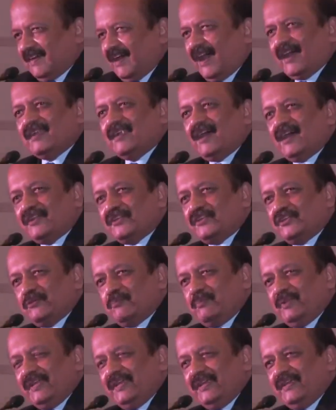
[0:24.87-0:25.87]

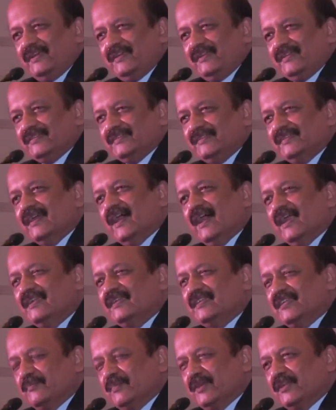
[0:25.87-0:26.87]
unarguably the
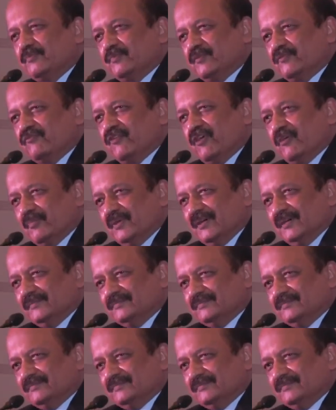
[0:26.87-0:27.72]
ultimate performer.